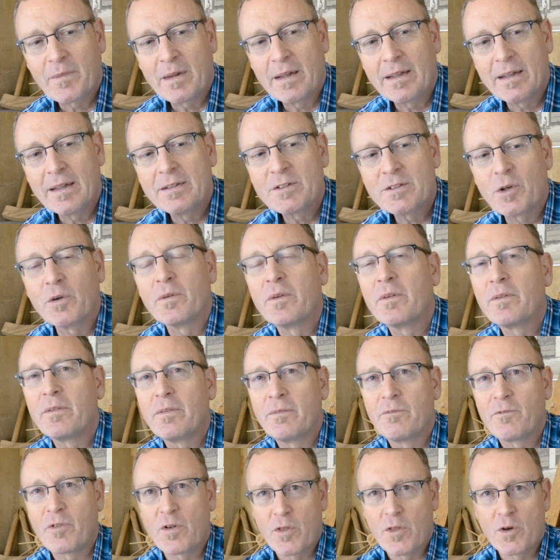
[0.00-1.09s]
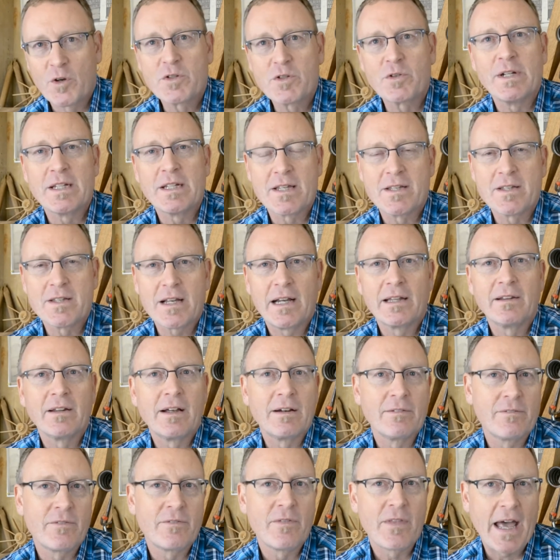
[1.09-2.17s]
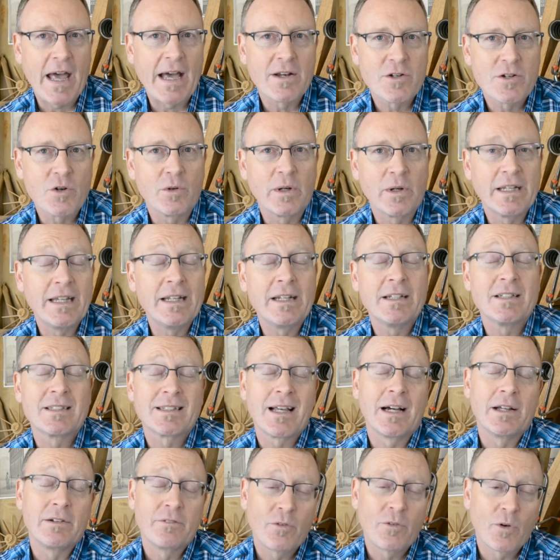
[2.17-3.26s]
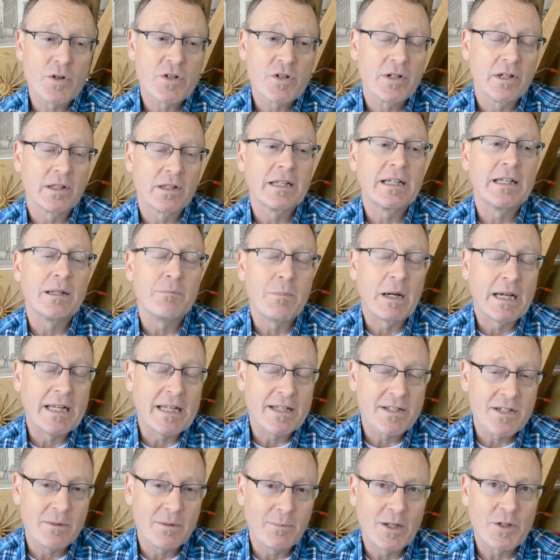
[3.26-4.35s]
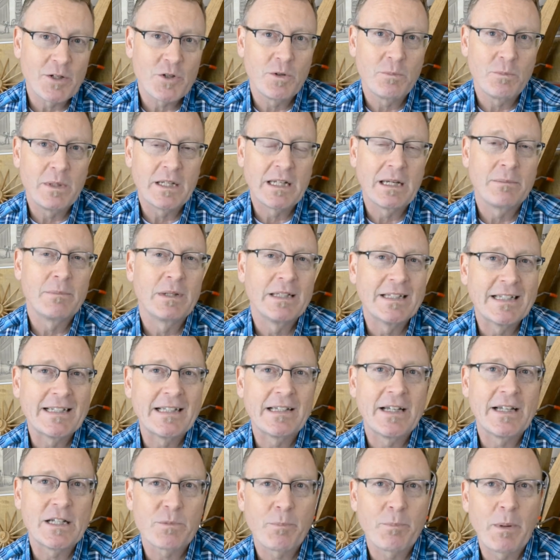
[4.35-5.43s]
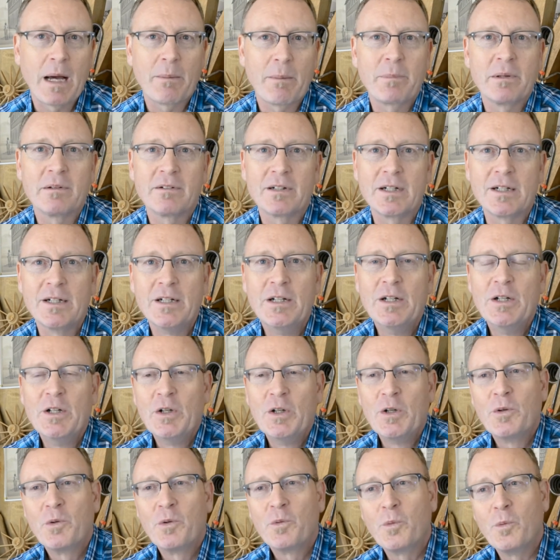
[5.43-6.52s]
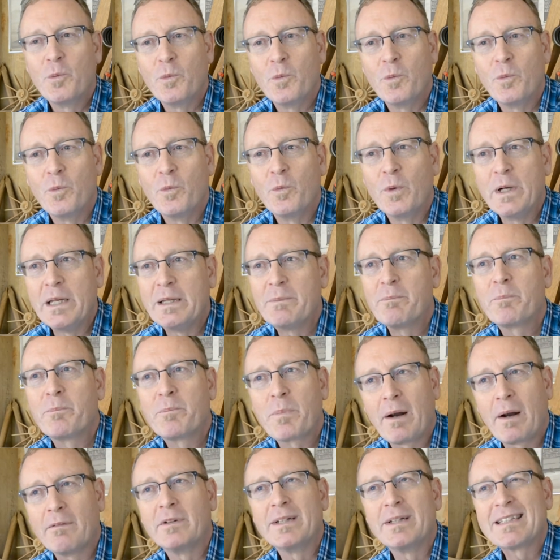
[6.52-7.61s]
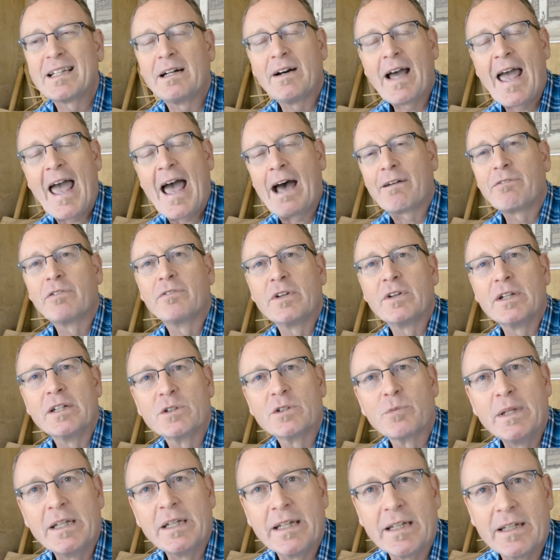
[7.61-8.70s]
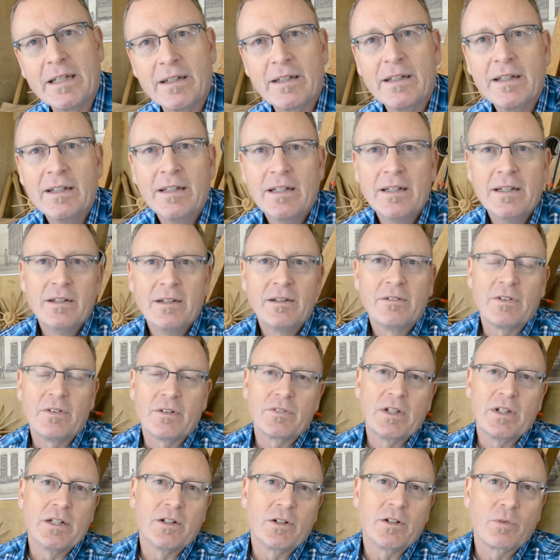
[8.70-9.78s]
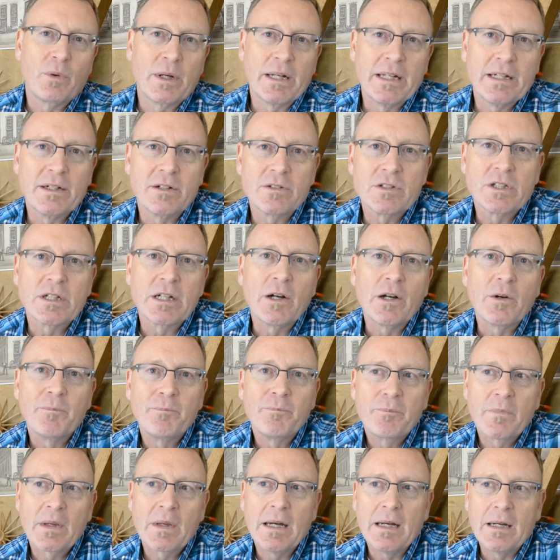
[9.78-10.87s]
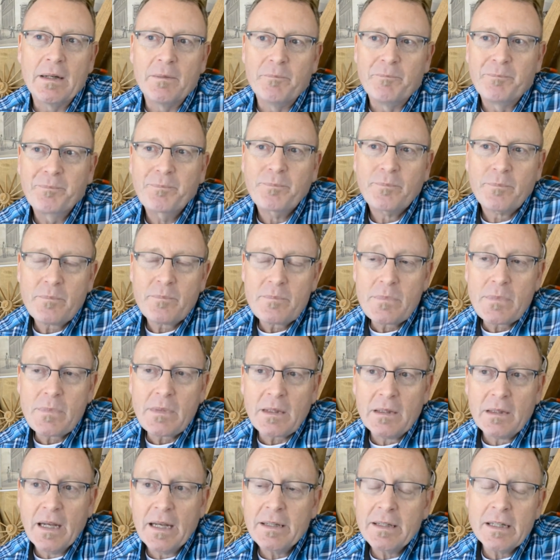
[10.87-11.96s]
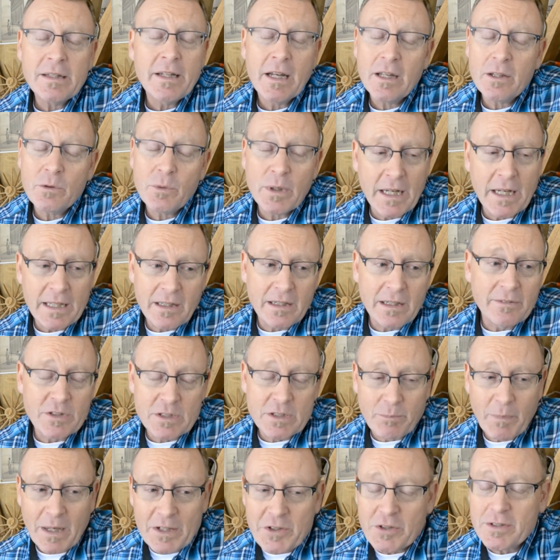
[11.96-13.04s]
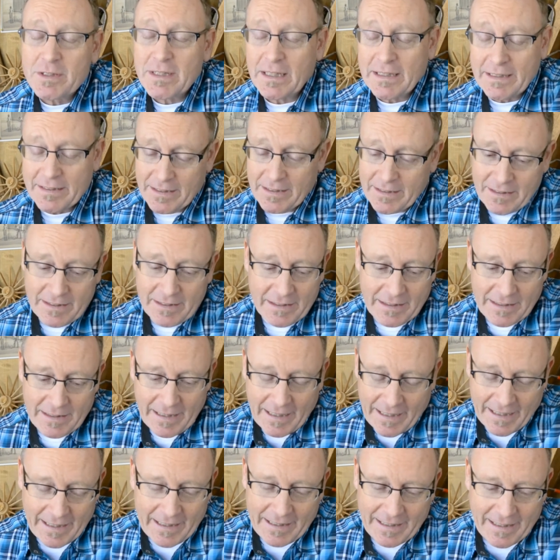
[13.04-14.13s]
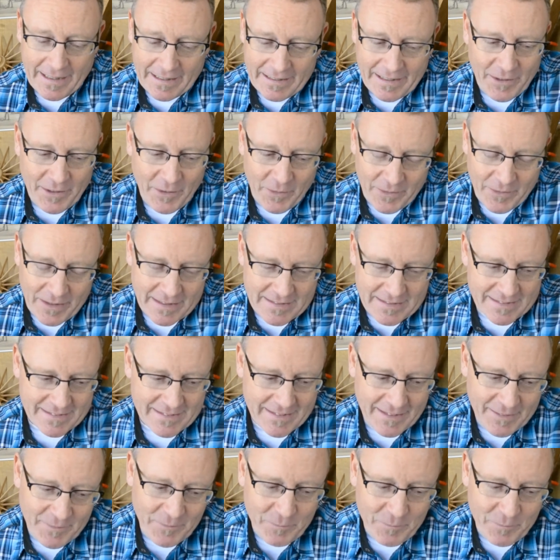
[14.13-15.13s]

uh, so for those reasons, I love that toy. It has unfortunately, in my estimation, become a little less popular we probably sell half of it as we did 15 or 20 years ago. Um, and then the other one I love as much as I, you know, as,